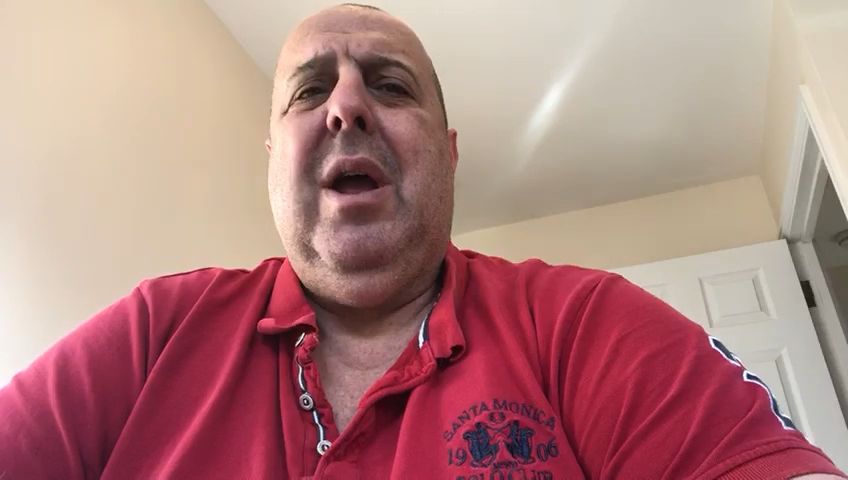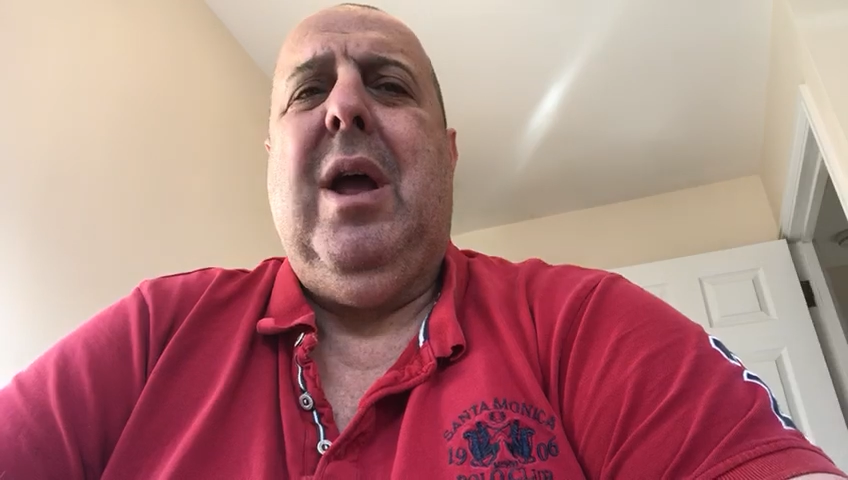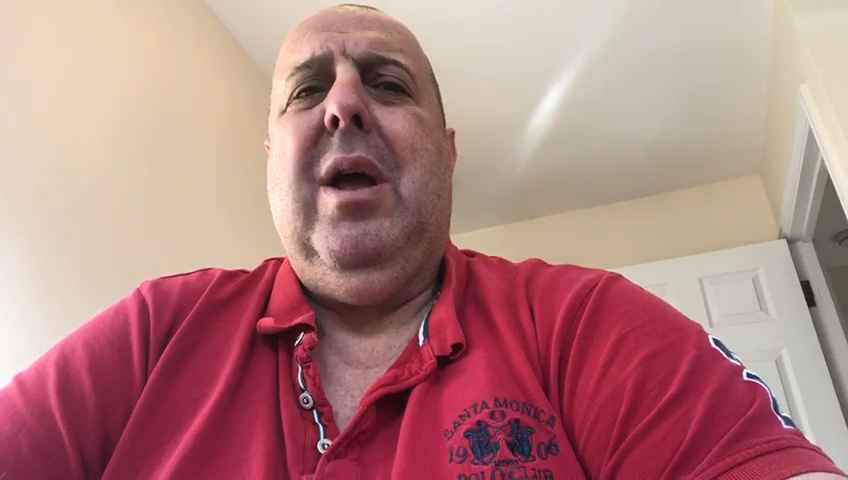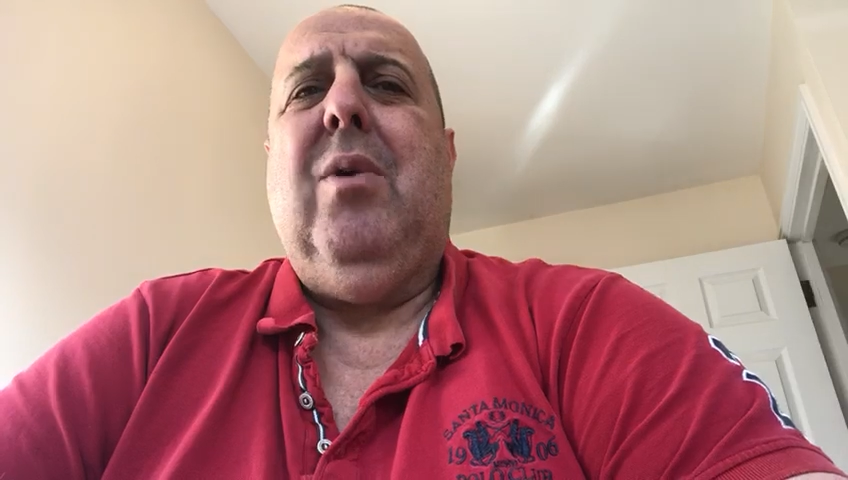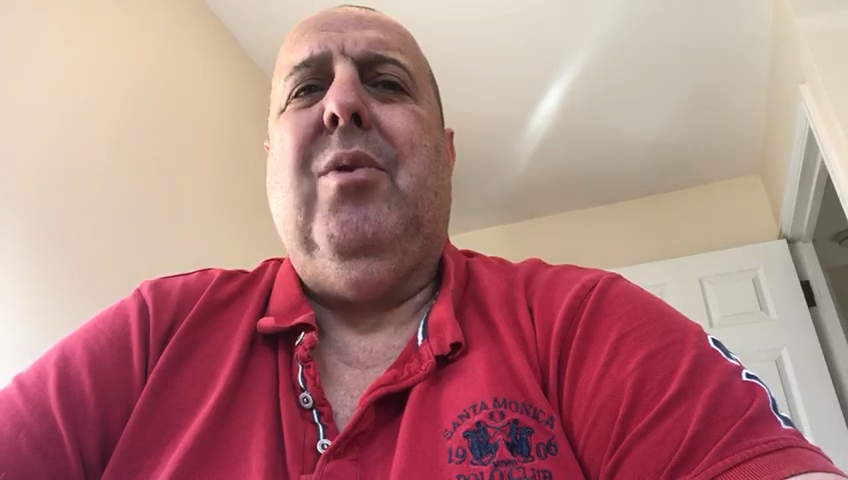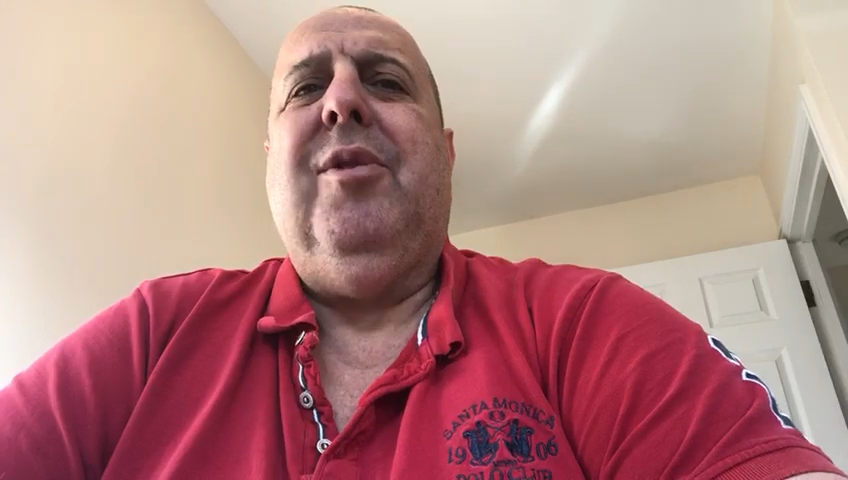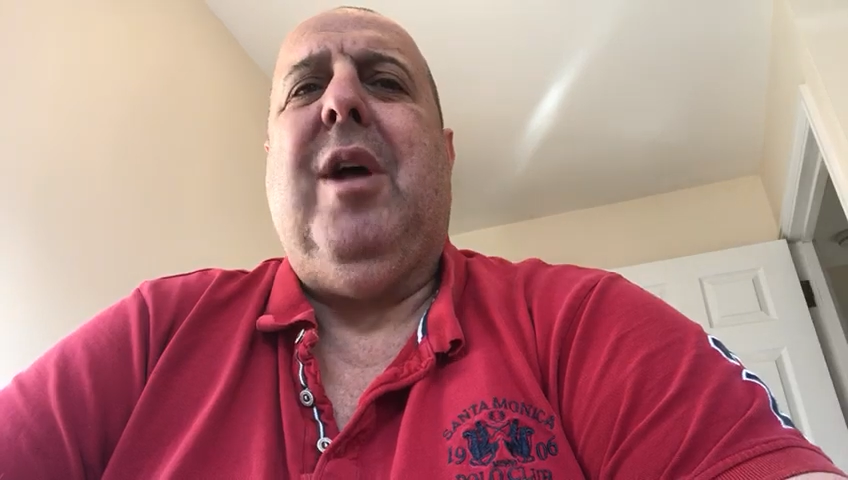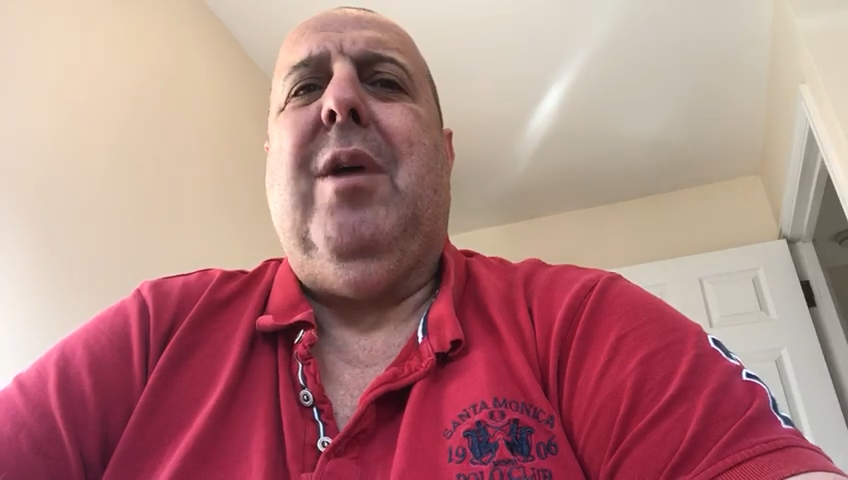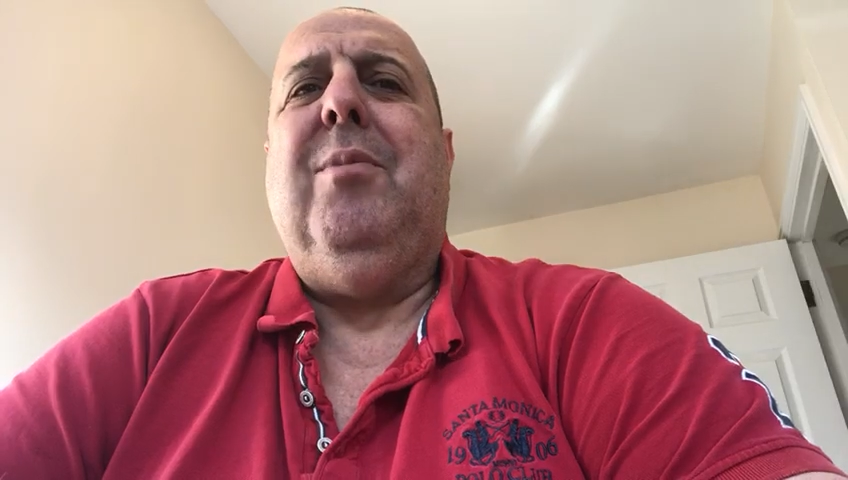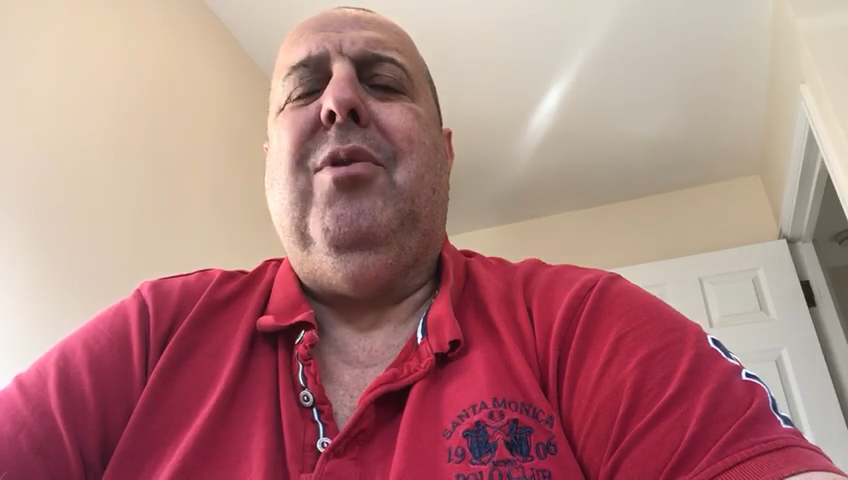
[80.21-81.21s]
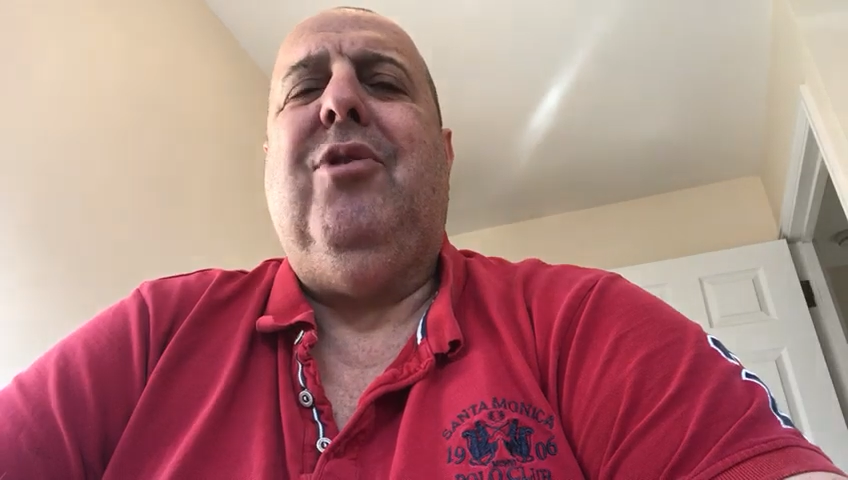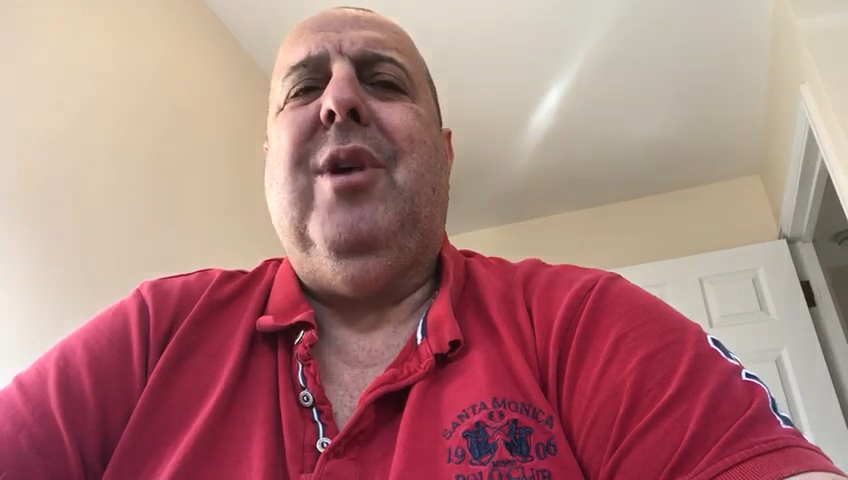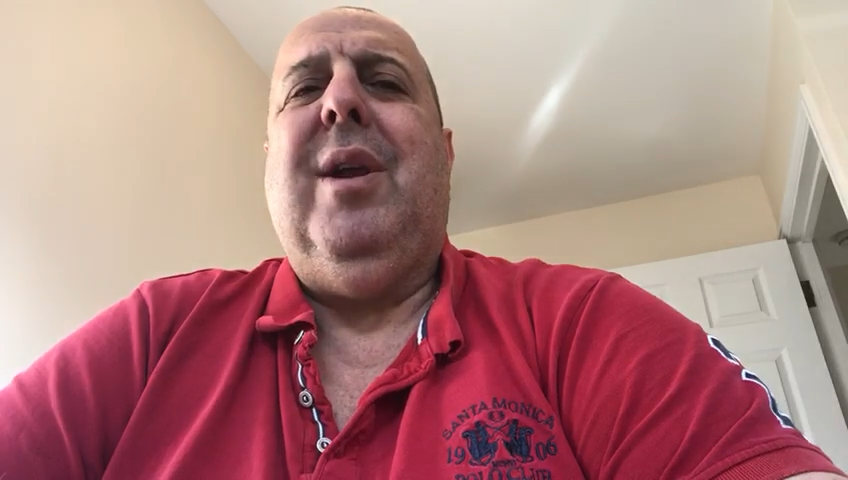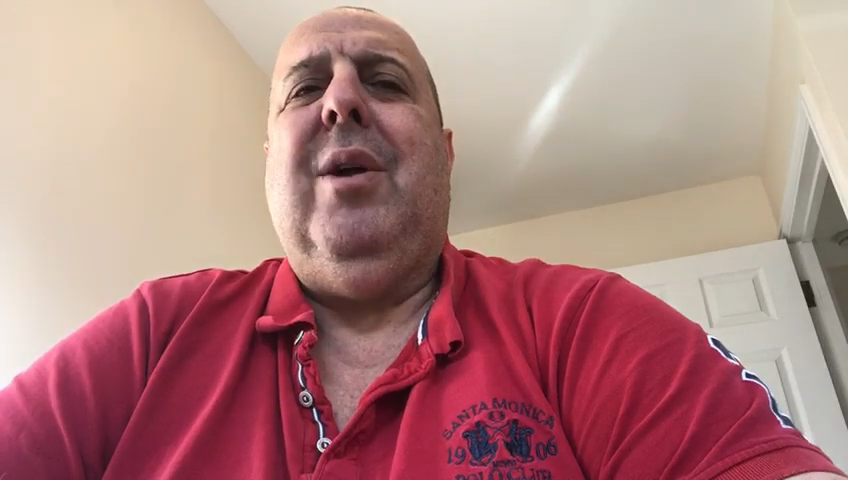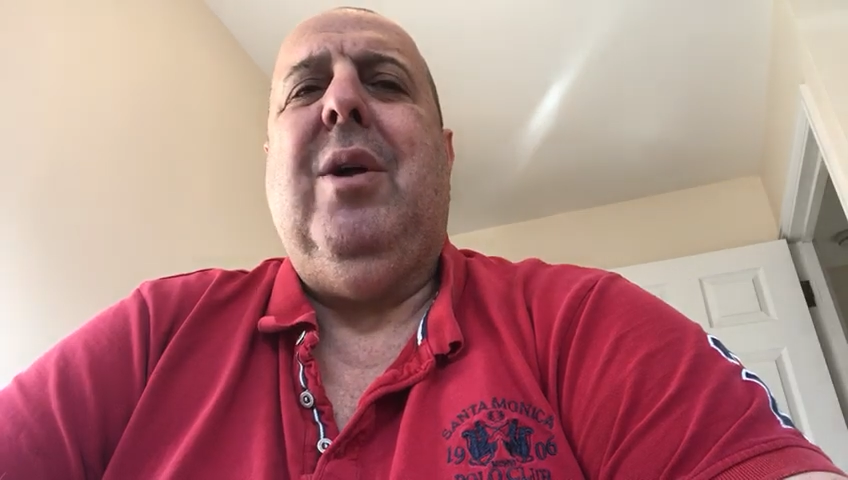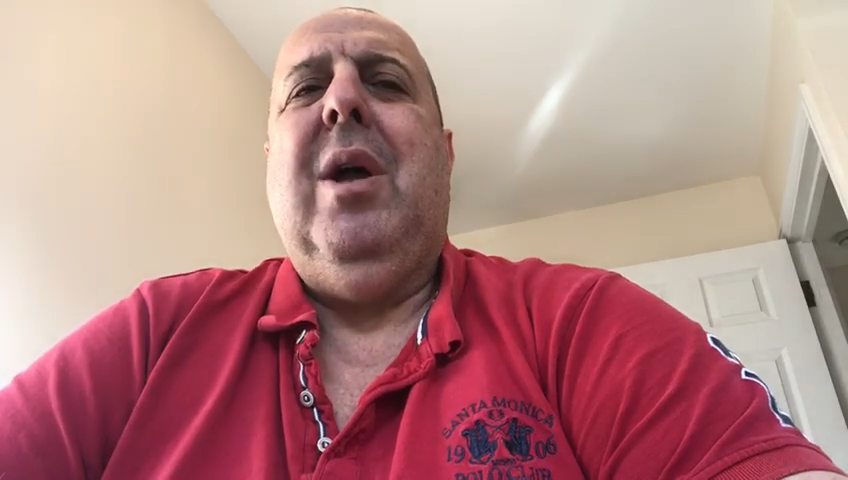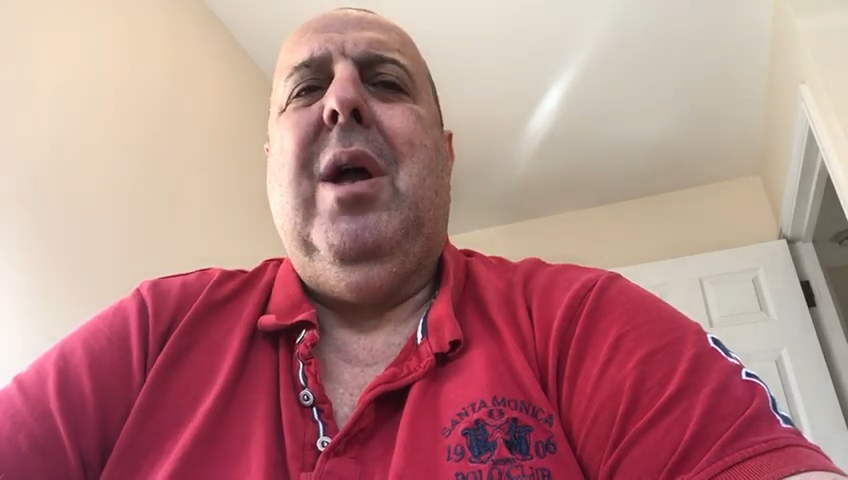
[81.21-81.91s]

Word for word: uh, horse, Our Moon Shadow.